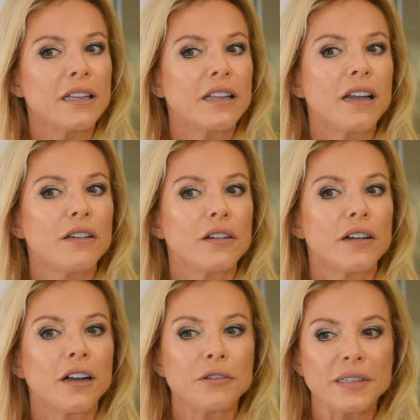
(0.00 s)
and
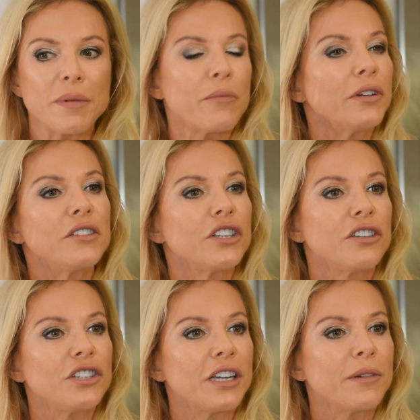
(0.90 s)
I could see my body
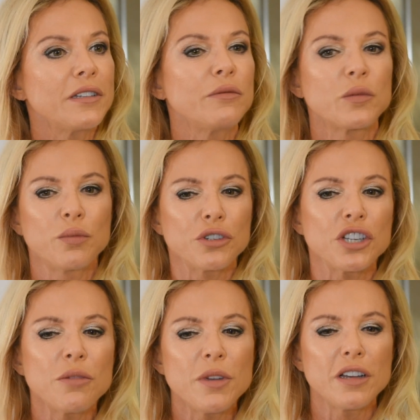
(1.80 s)
changing because he was
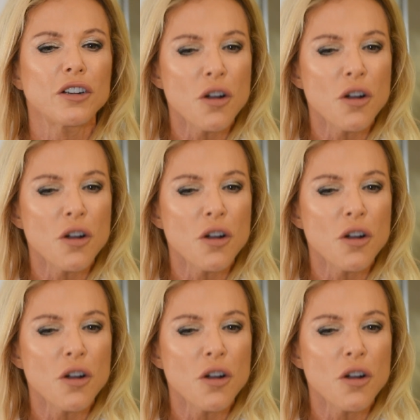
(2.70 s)
pushing me.